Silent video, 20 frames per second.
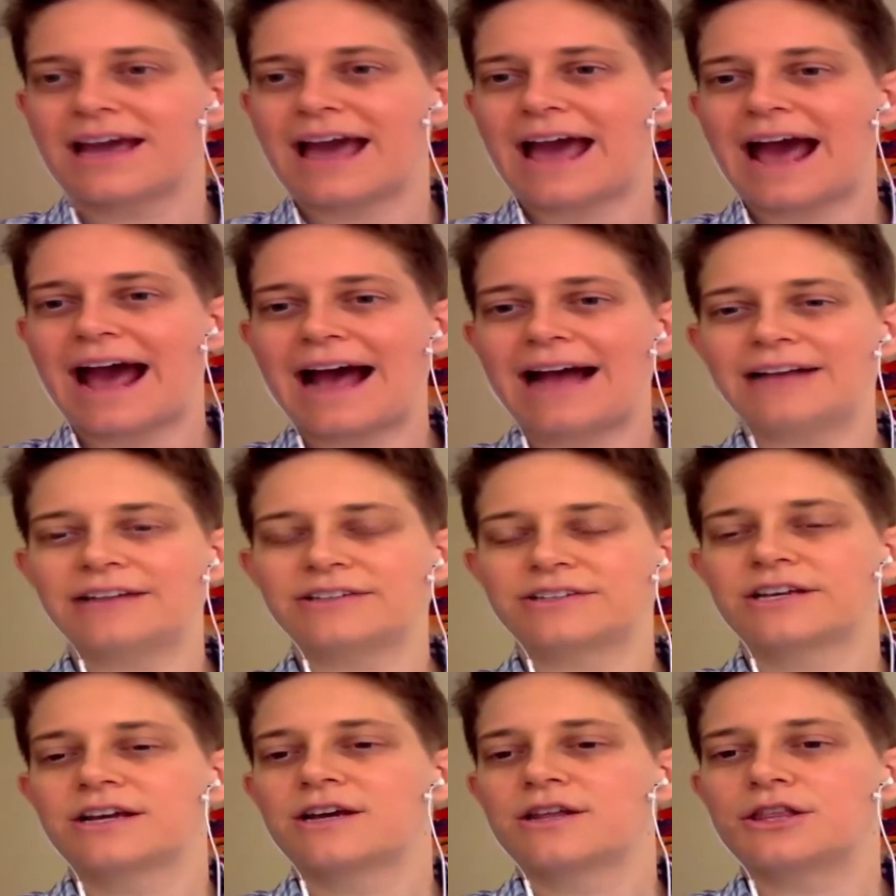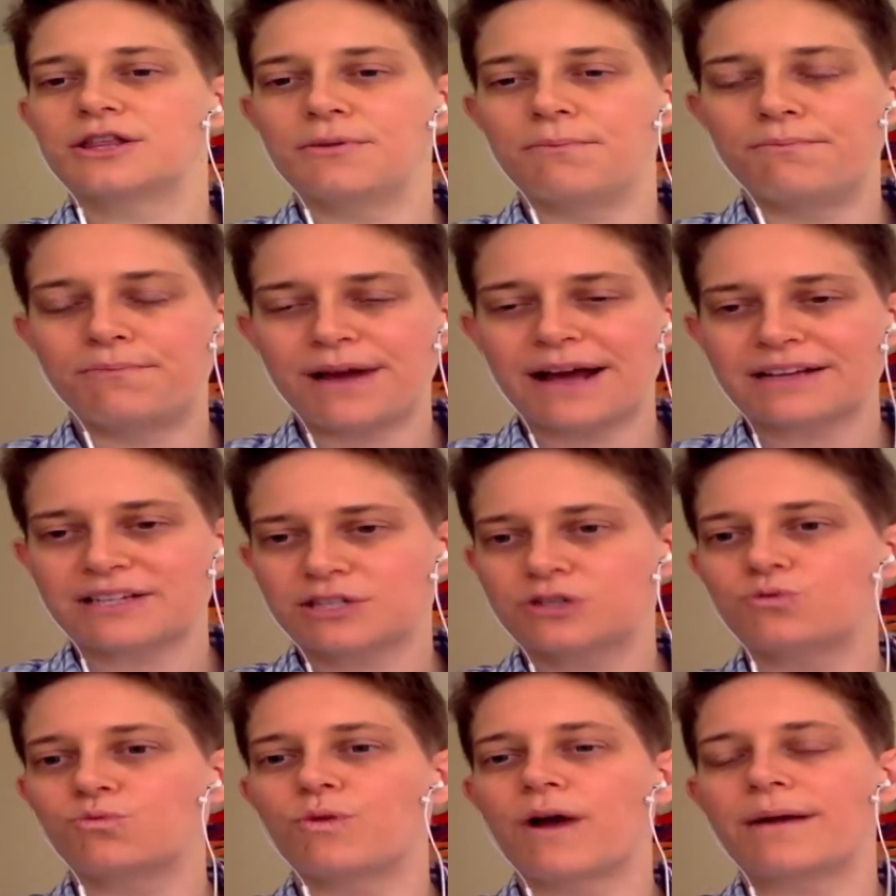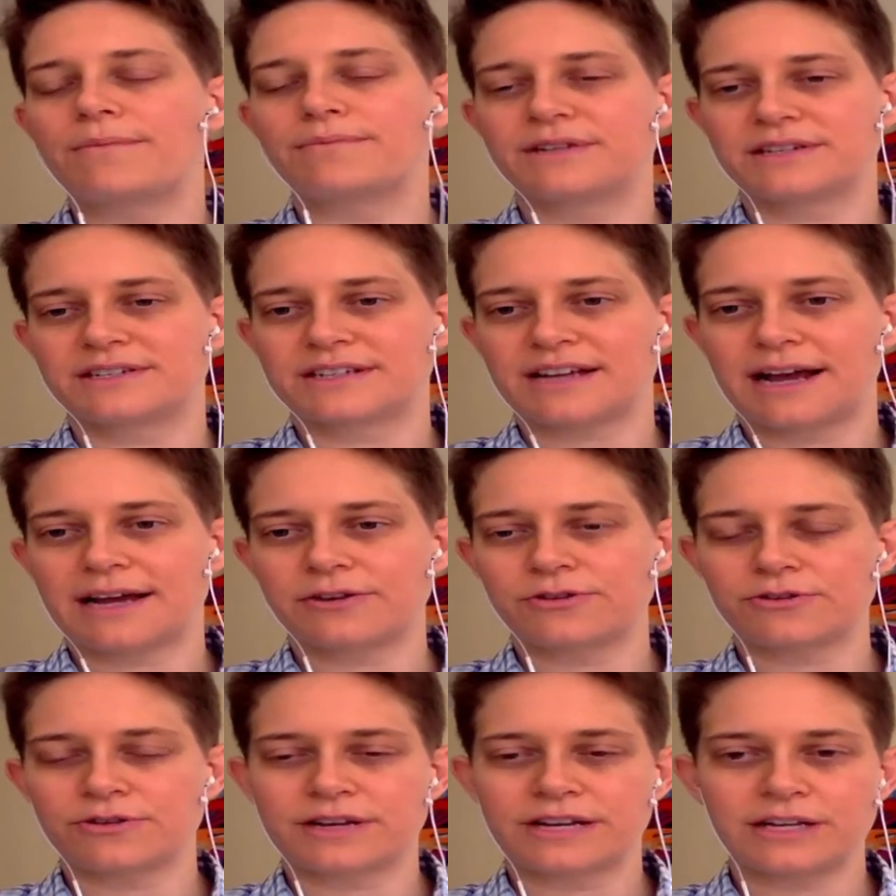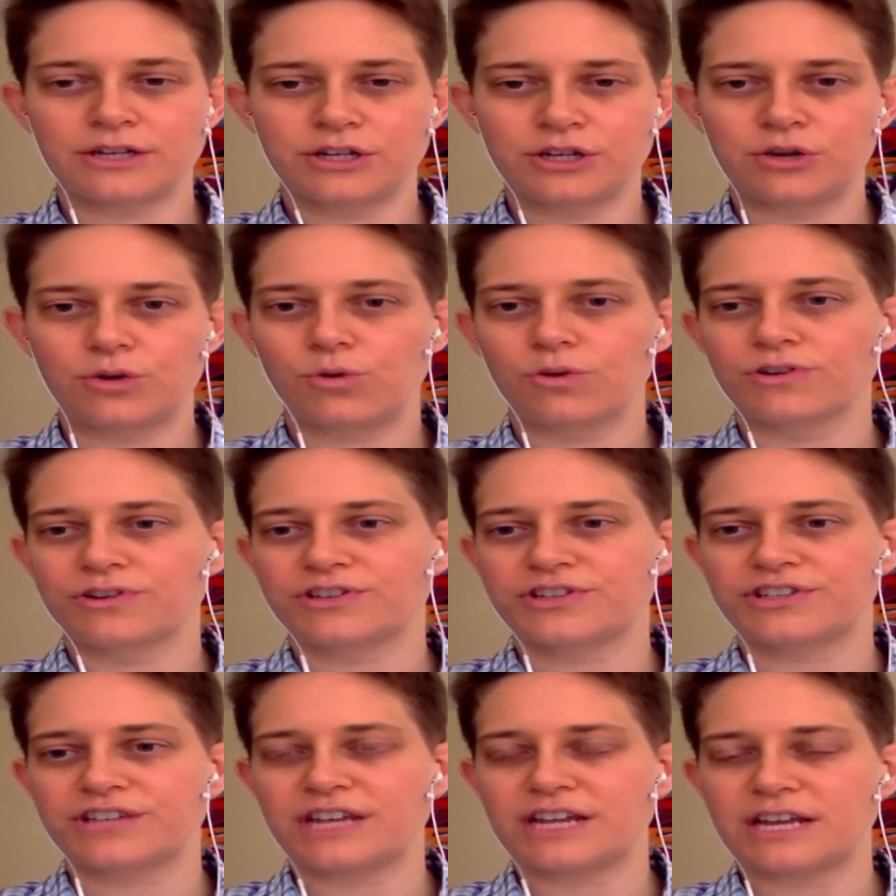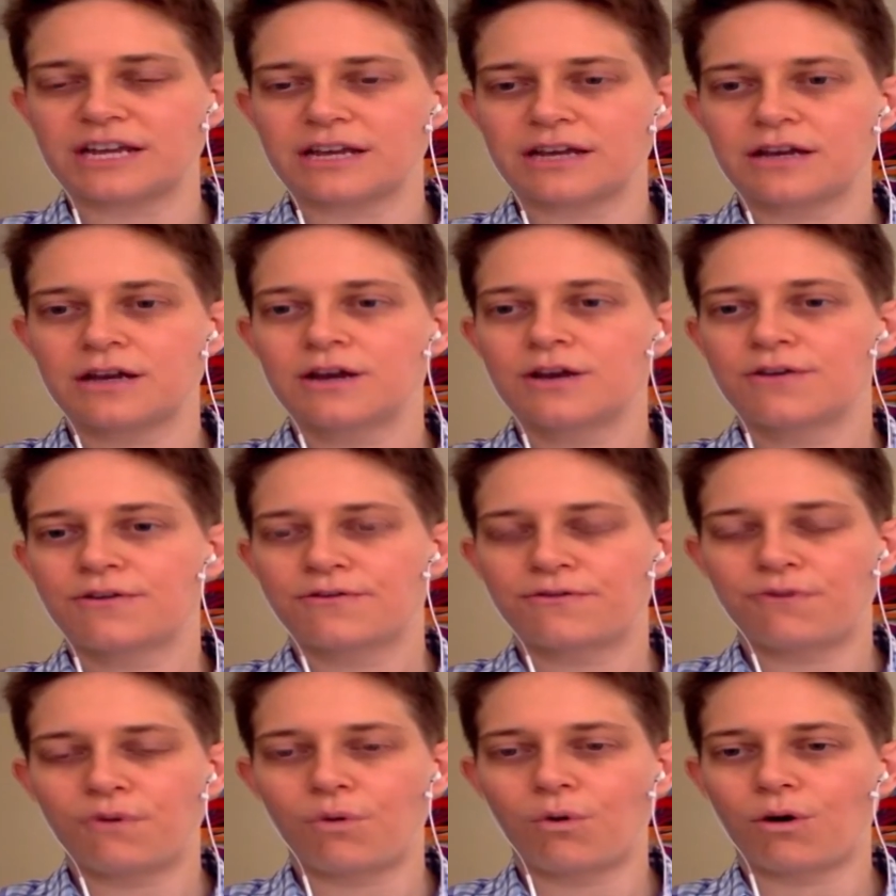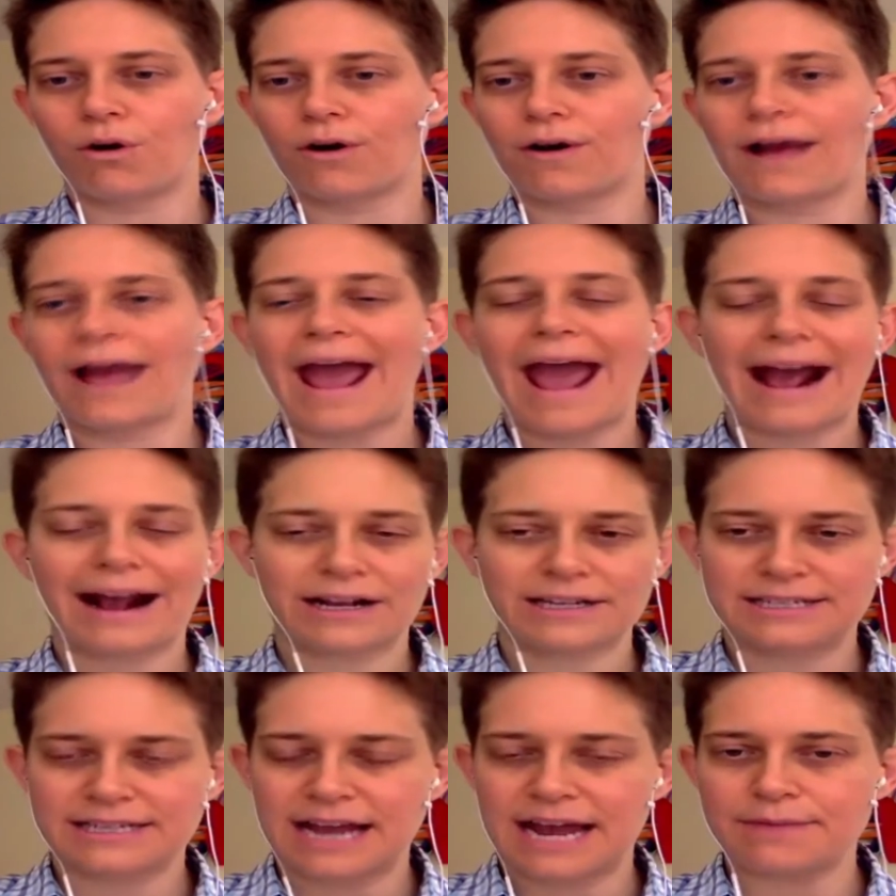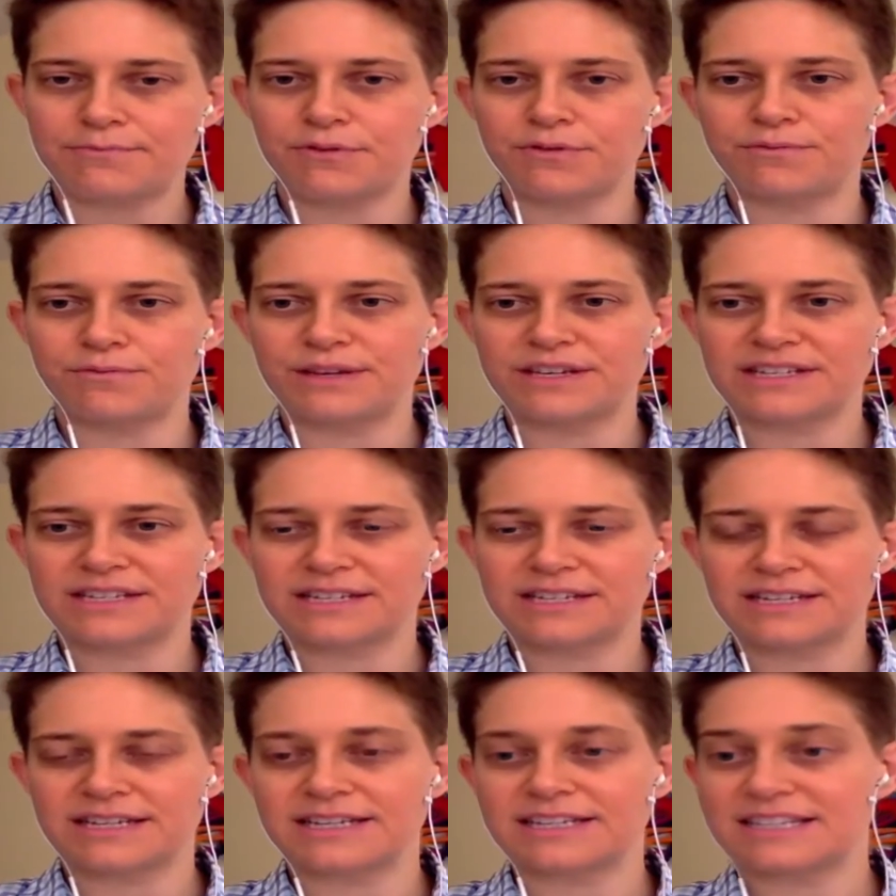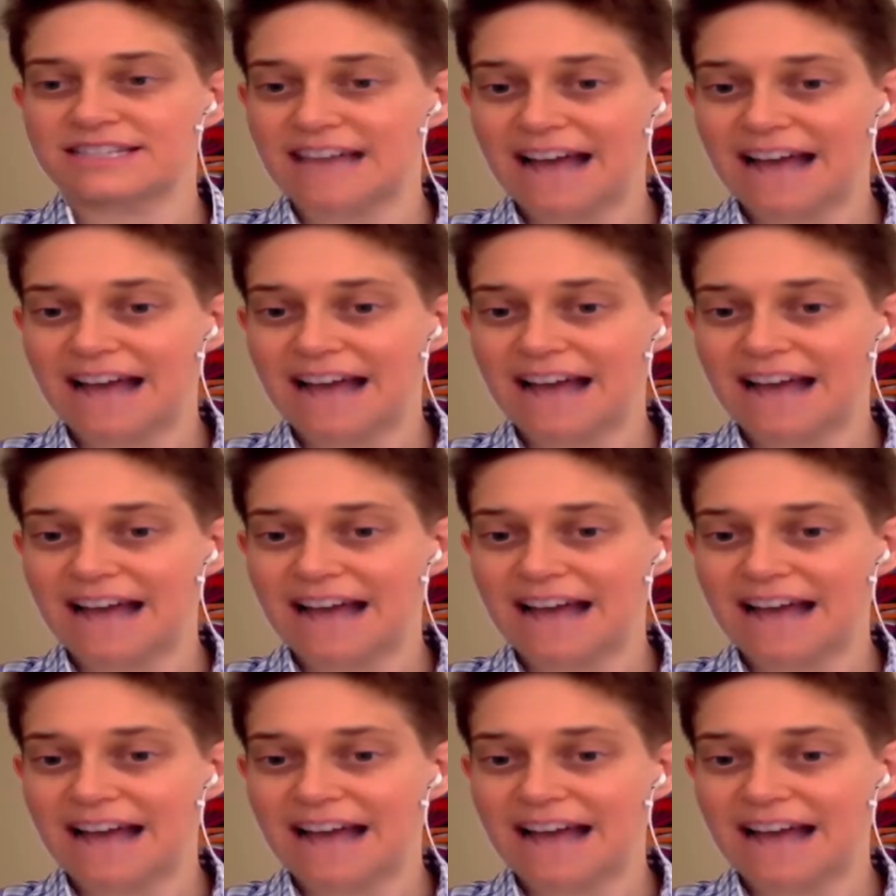as the best web designer in your city for X type of businesses.